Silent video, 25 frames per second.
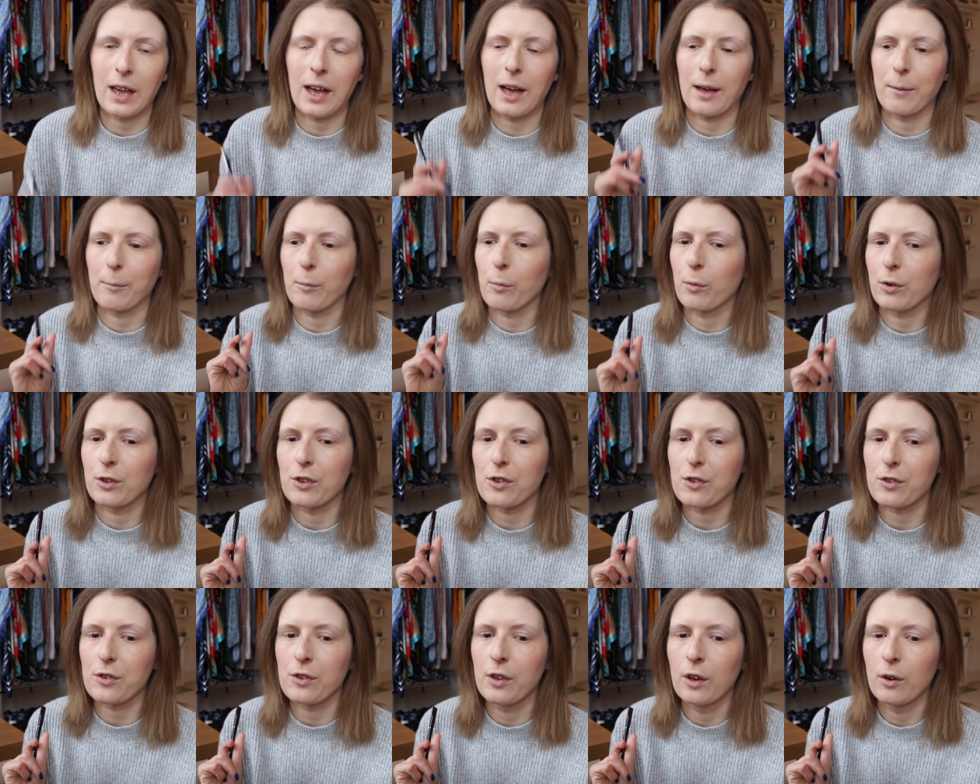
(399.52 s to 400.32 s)

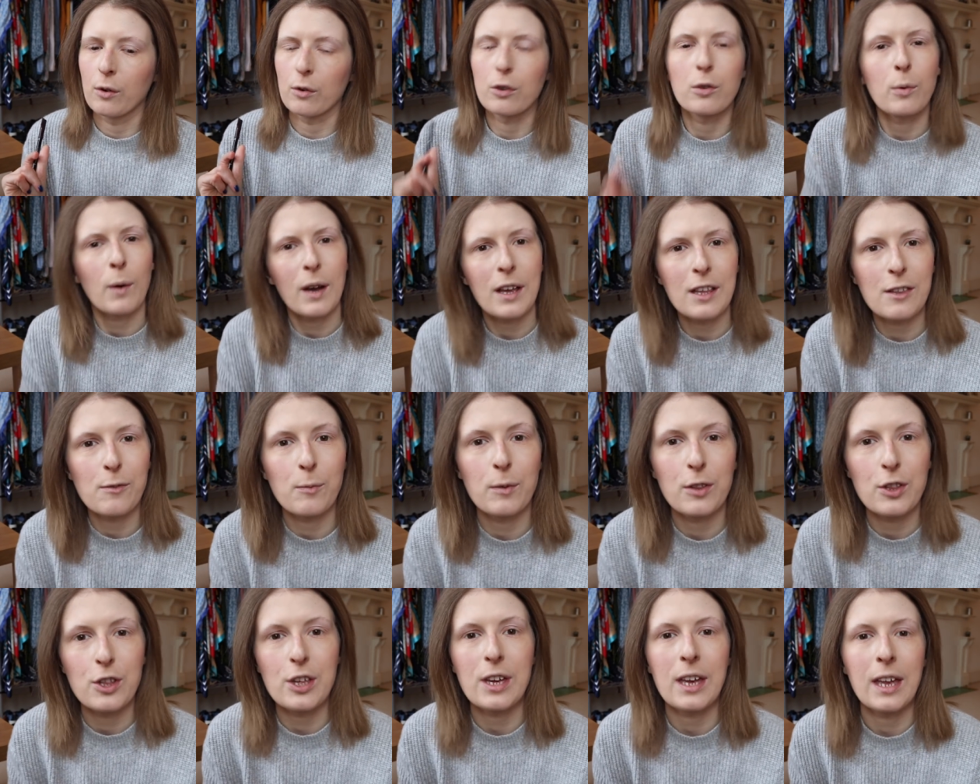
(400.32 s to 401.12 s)
once or
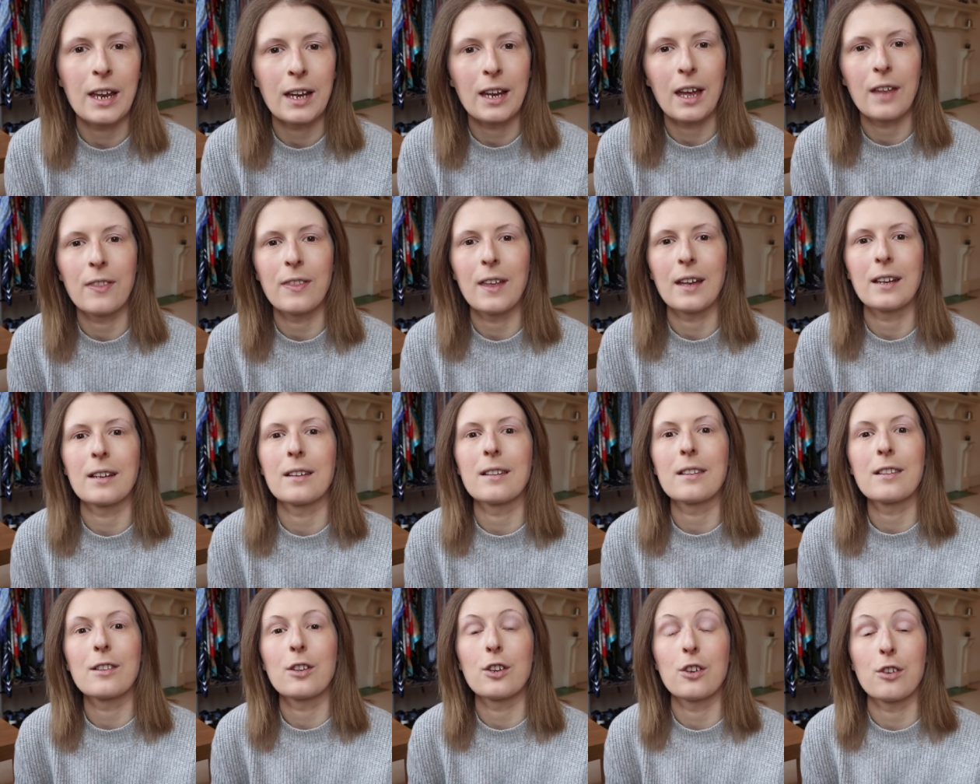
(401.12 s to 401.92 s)
twice with Jean, and
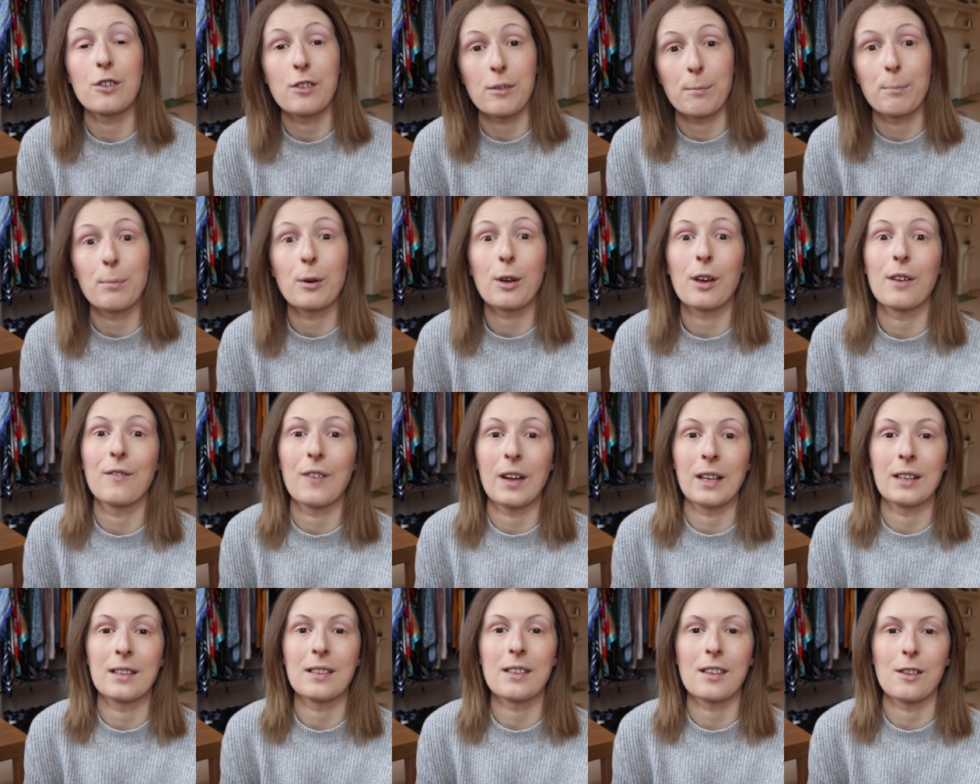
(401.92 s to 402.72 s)
then to do some book
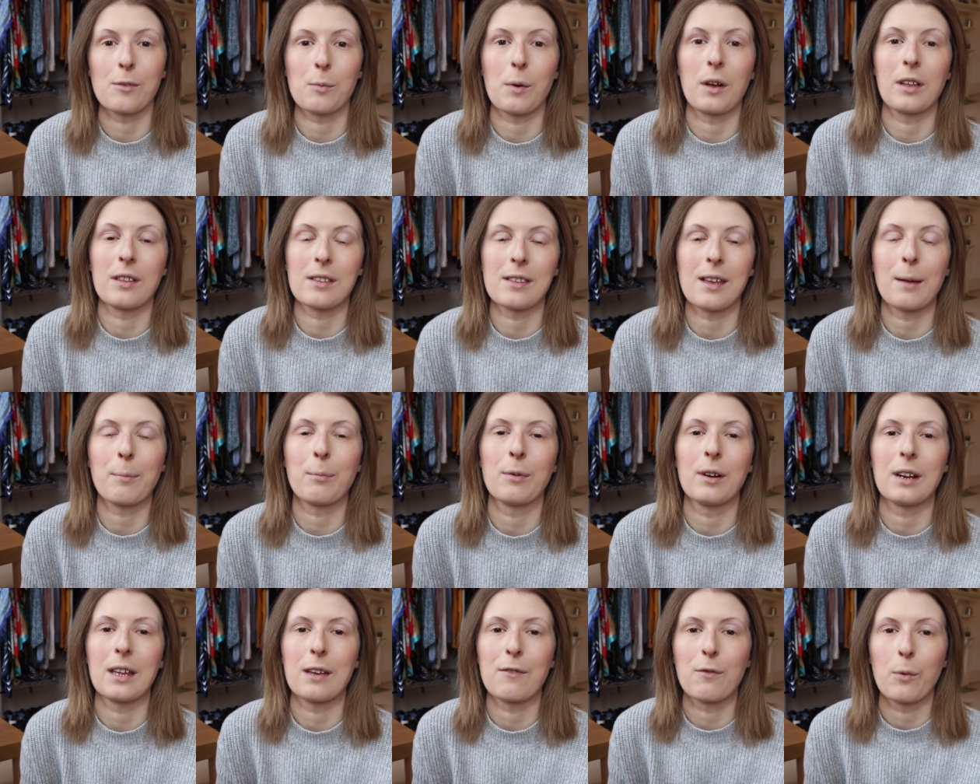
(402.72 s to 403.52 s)
events as well
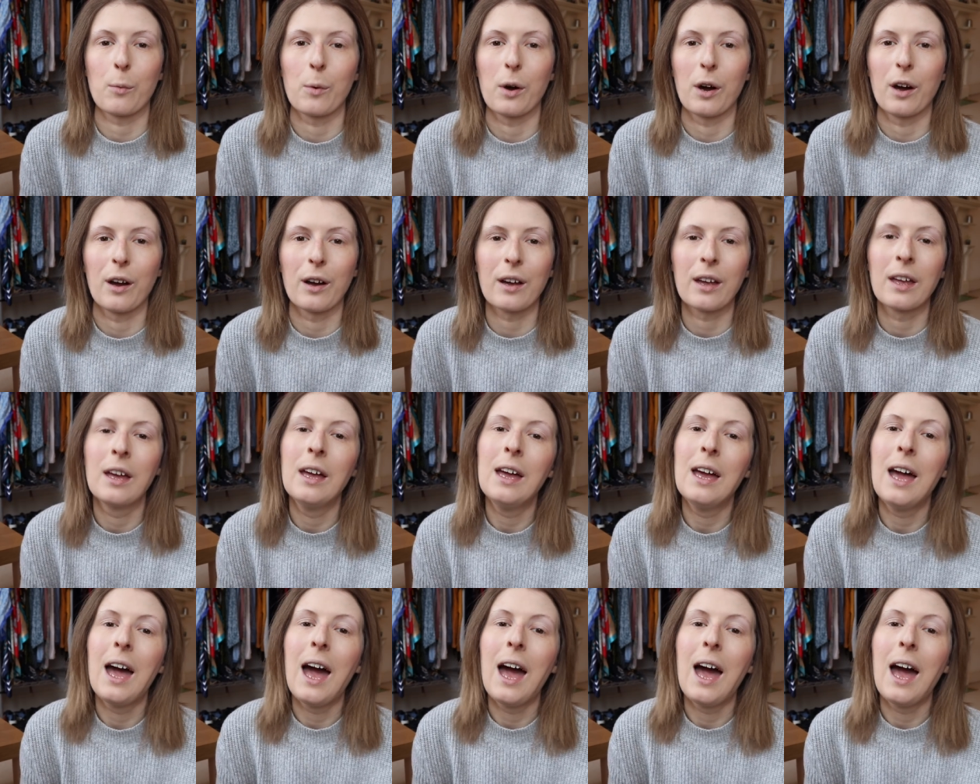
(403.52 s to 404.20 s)
separately for work.